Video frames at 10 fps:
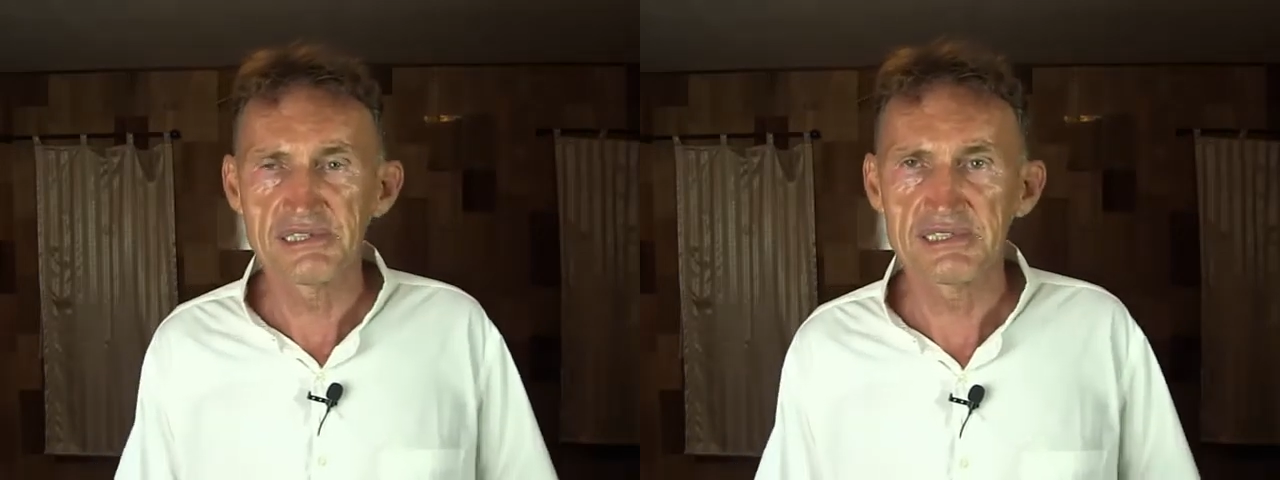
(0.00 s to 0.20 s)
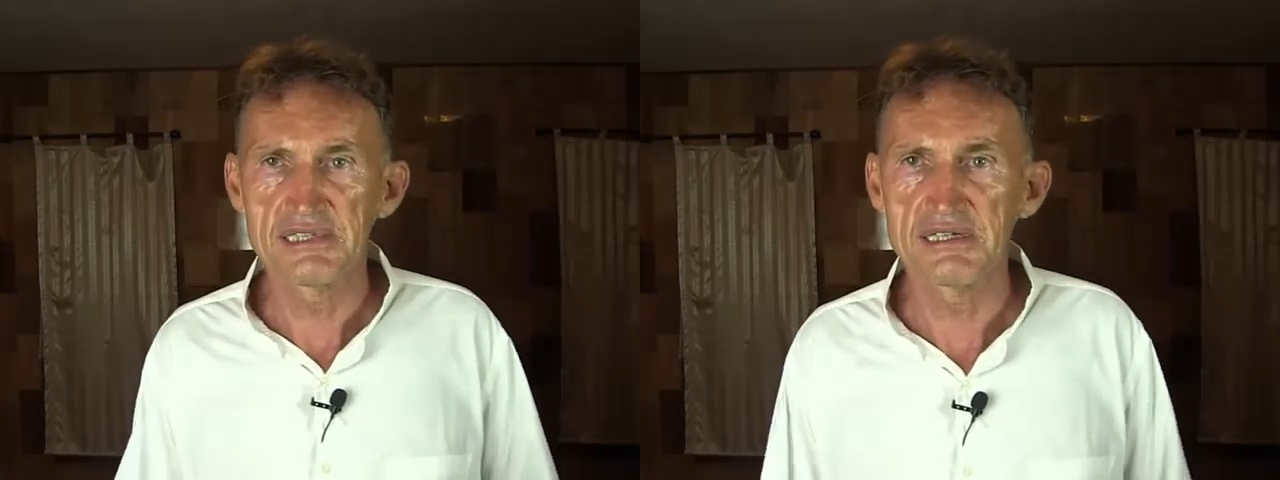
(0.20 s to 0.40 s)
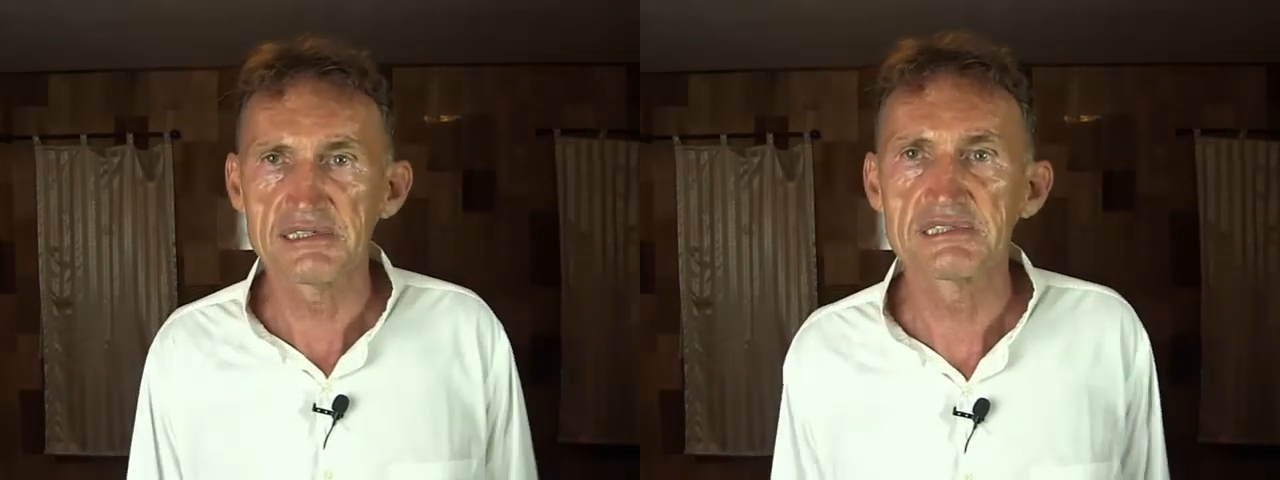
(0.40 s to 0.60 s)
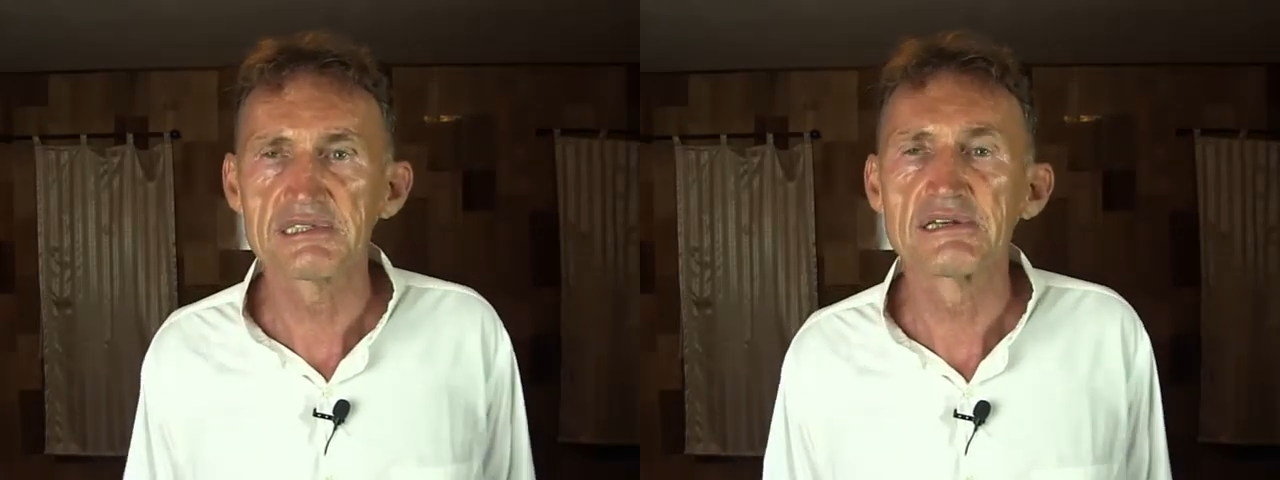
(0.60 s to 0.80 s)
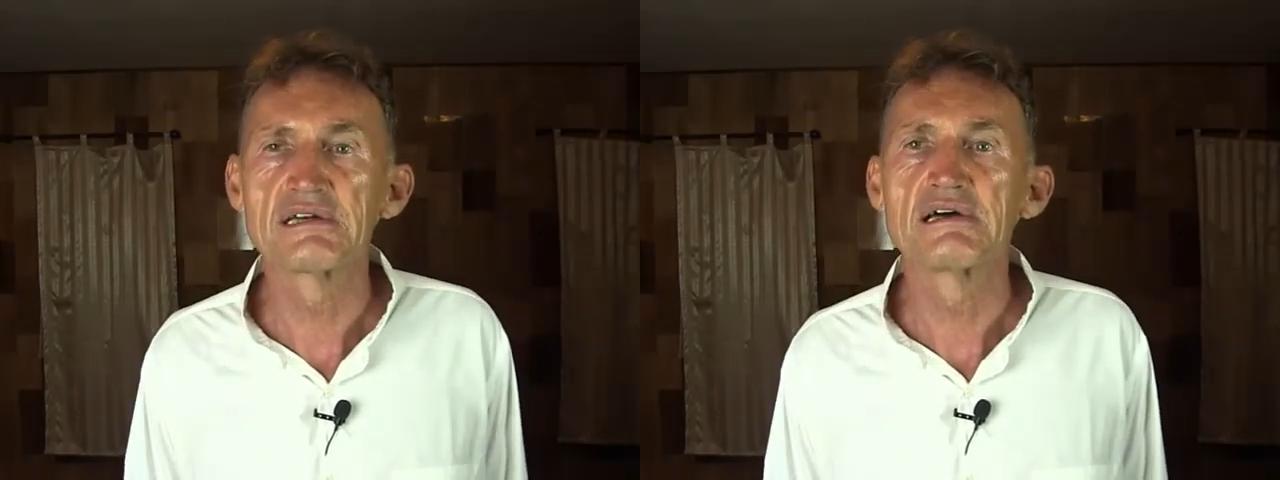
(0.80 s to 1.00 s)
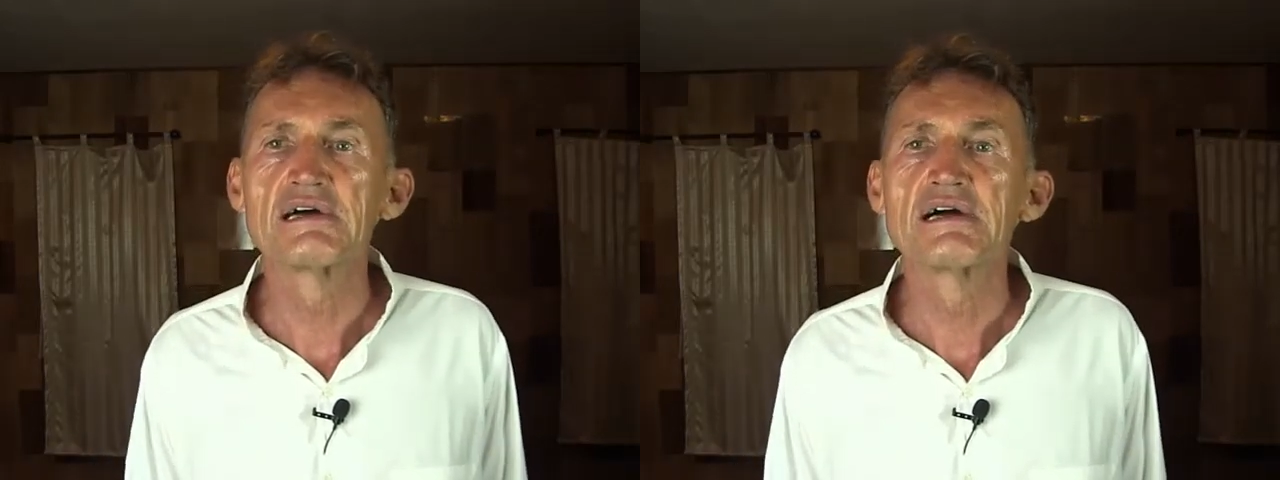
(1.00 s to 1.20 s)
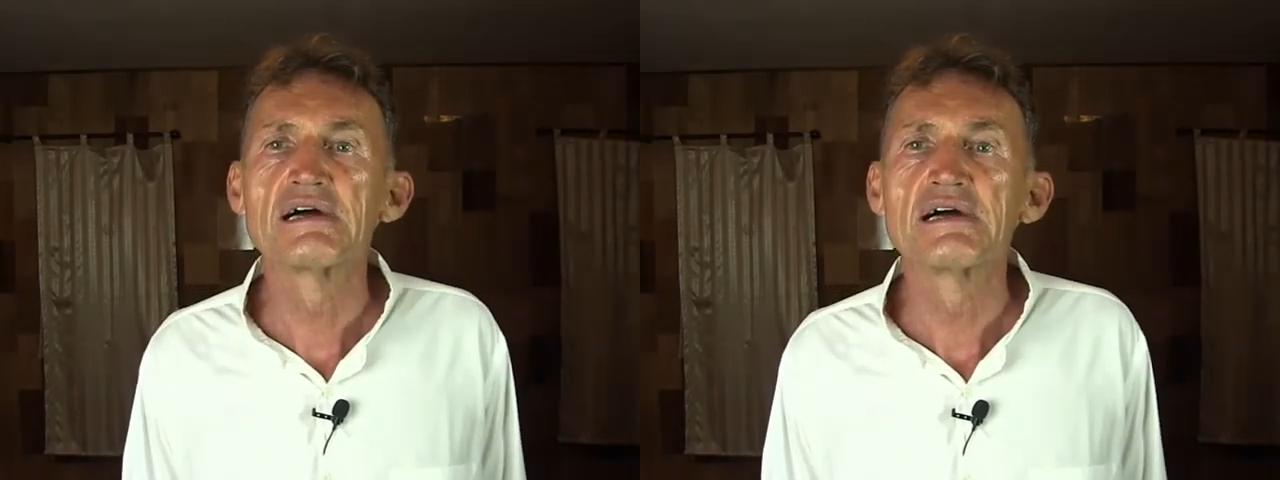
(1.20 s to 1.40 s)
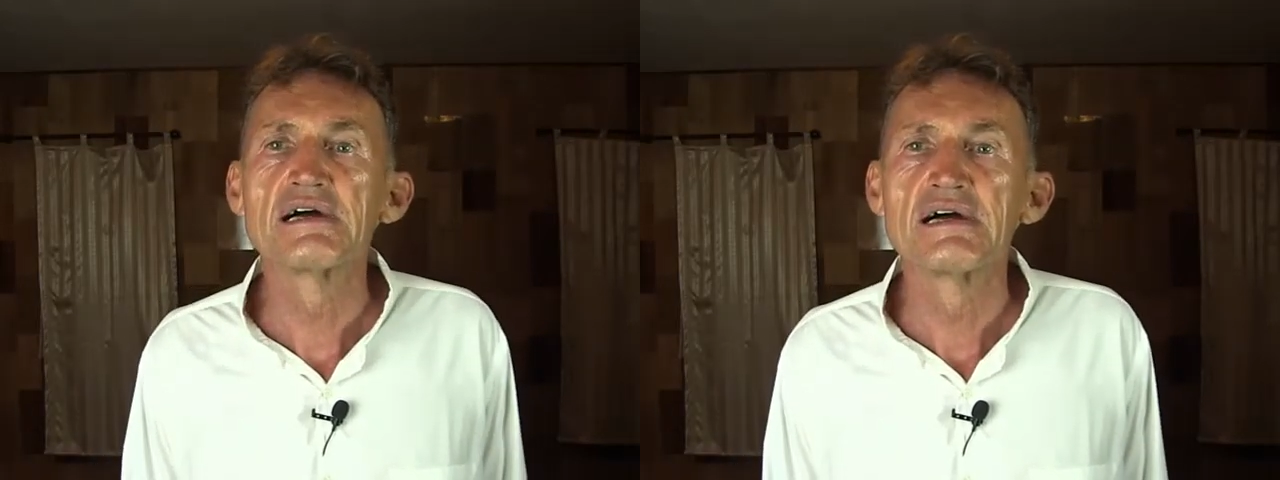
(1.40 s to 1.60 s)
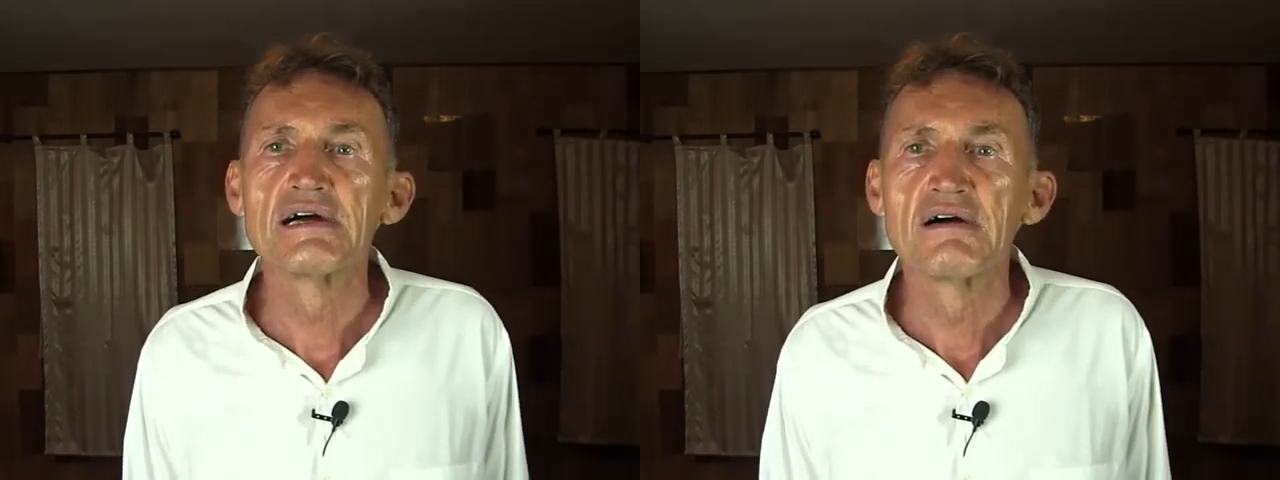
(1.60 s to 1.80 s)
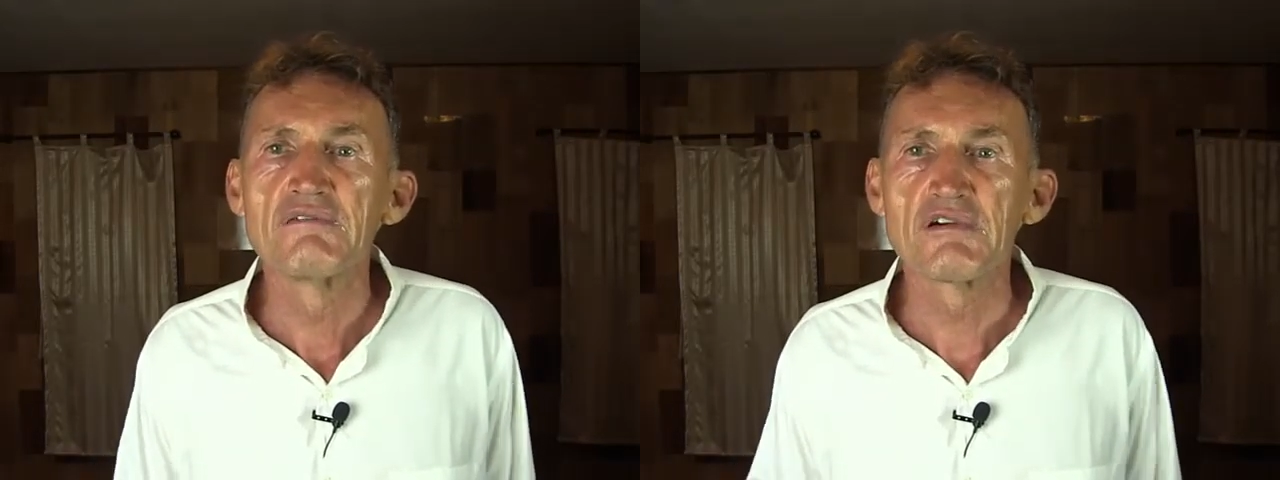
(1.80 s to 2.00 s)
things
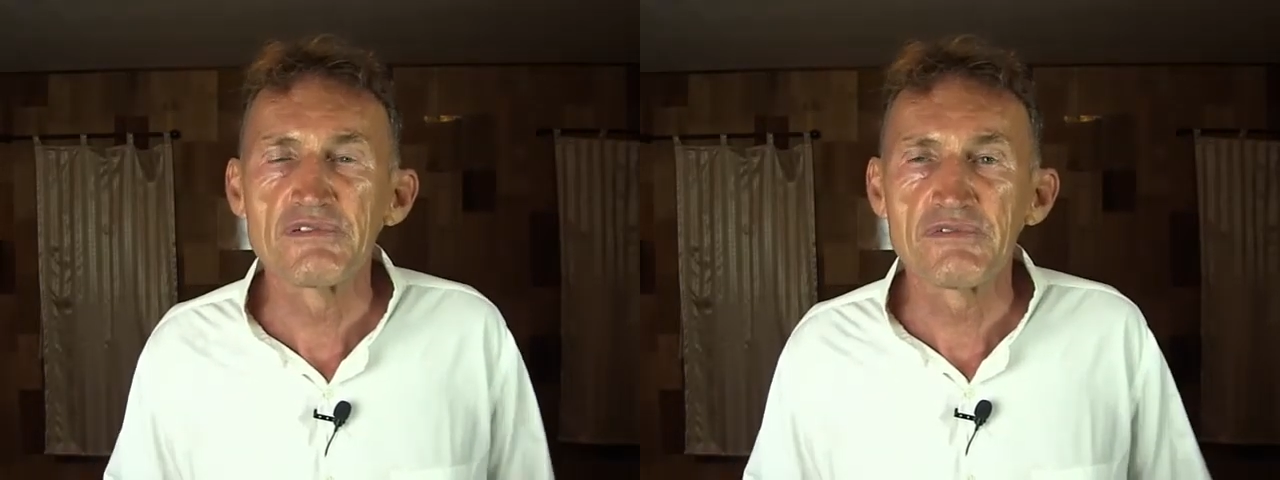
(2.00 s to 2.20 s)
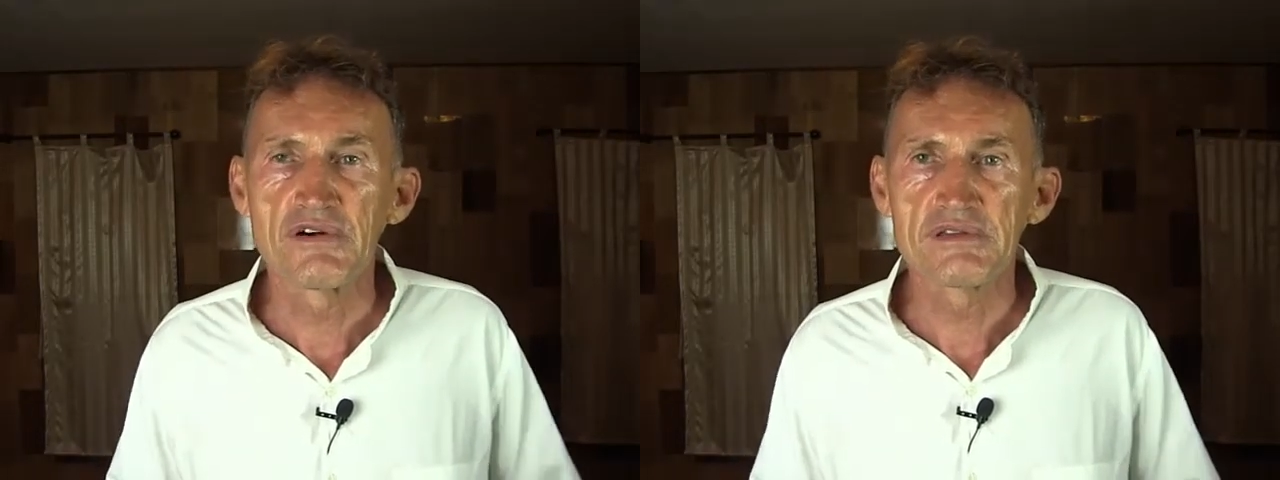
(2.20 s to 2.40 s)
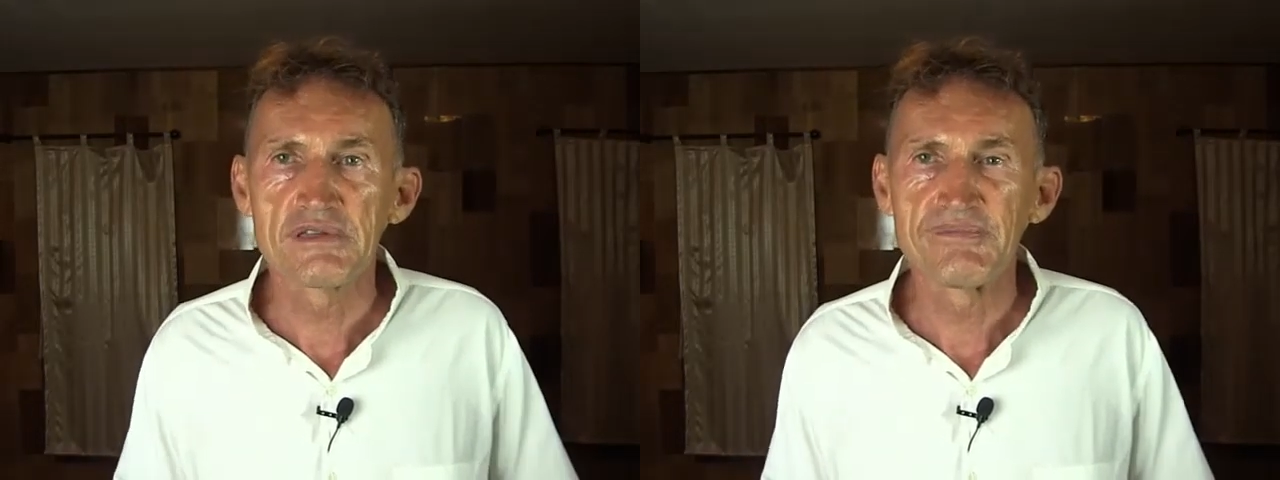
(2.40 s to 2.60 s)
what we want.